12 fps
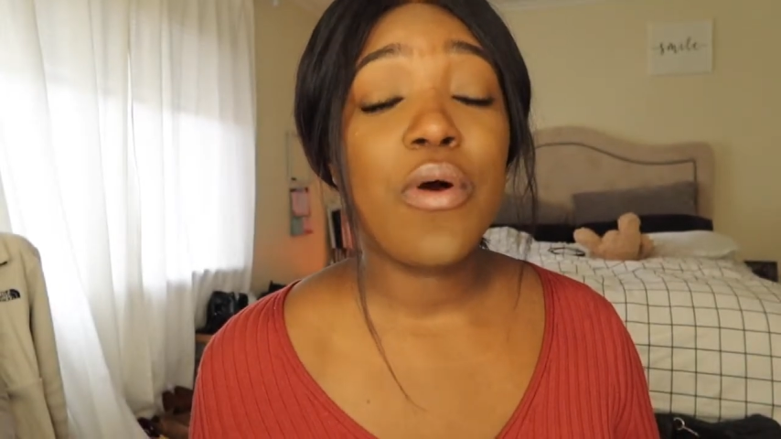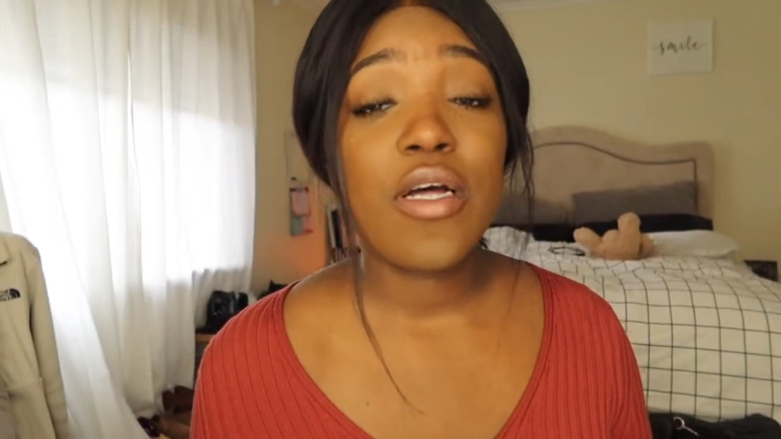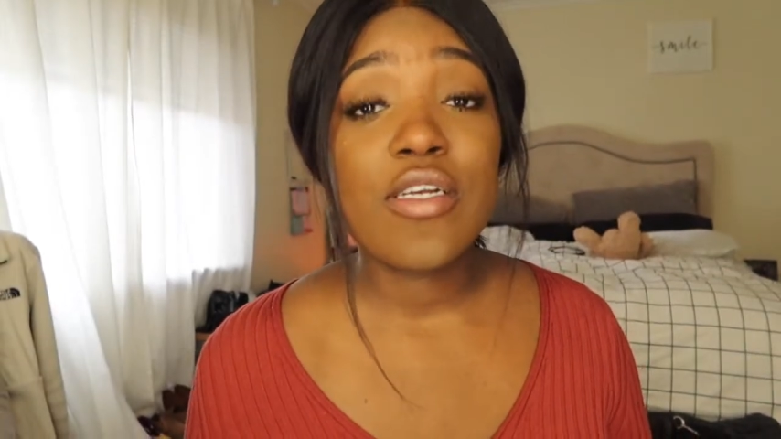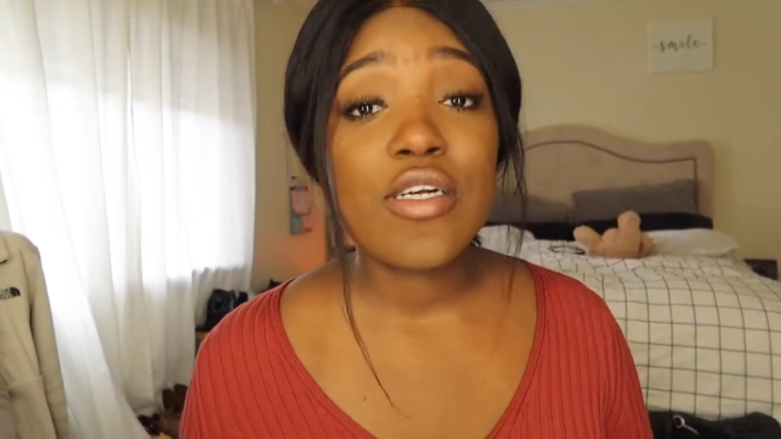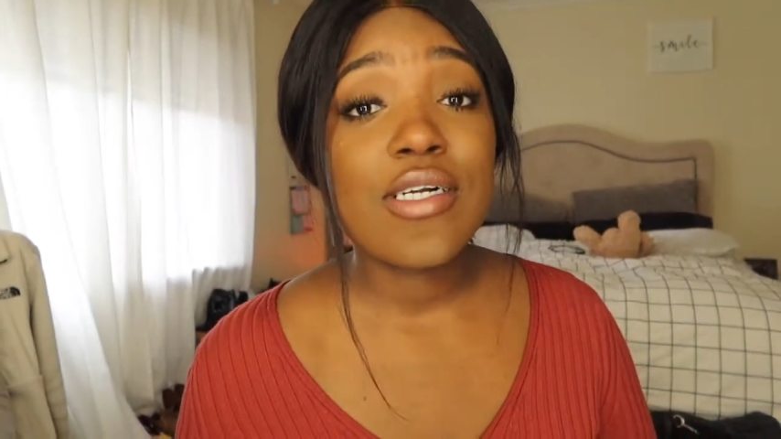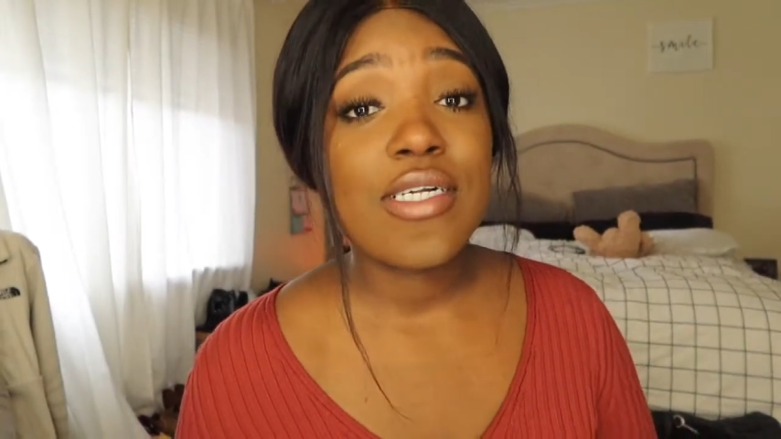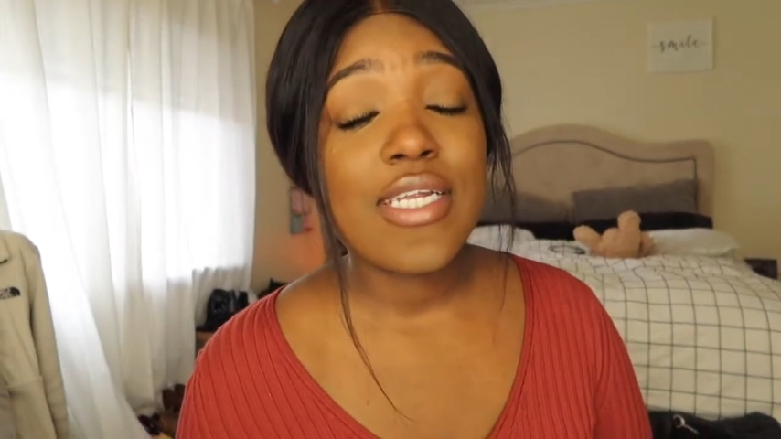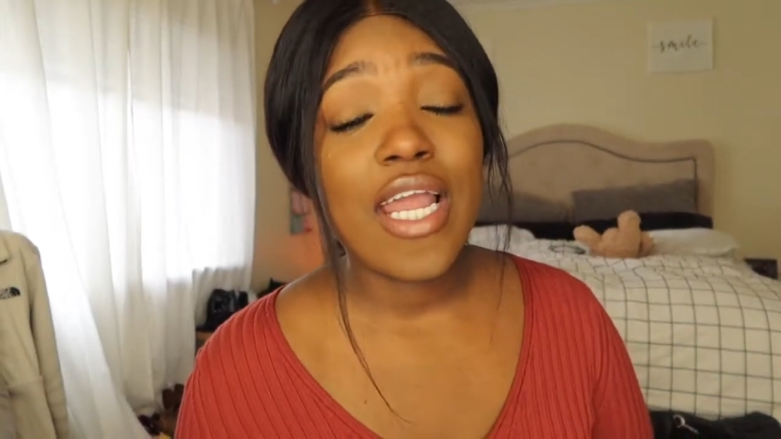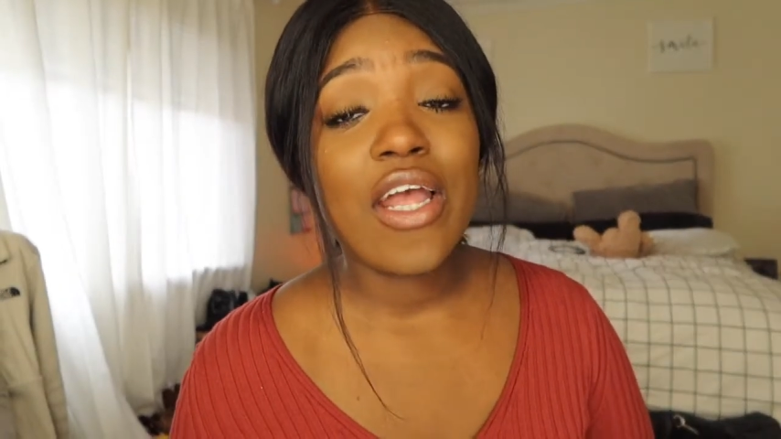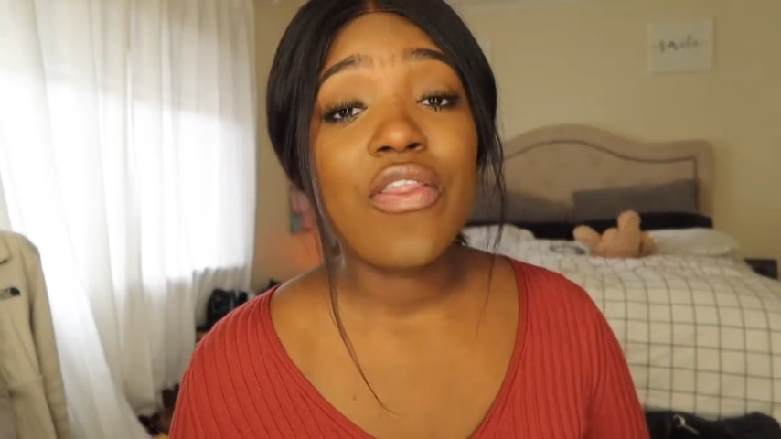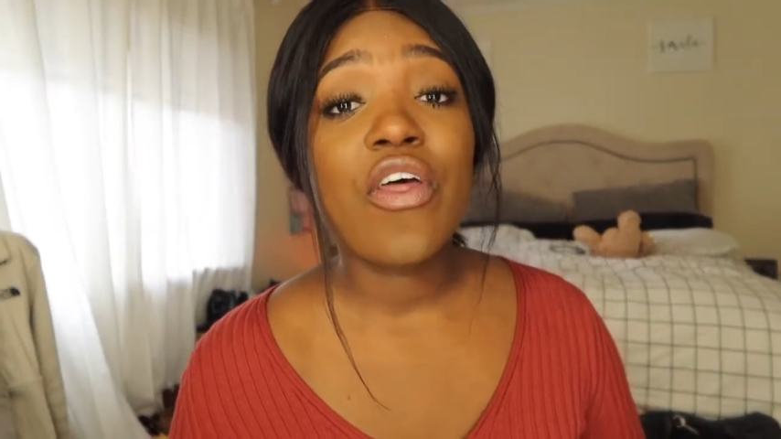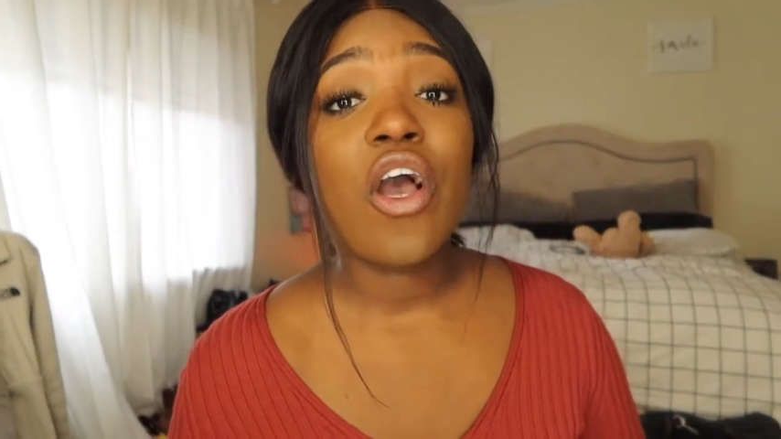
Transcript: understand the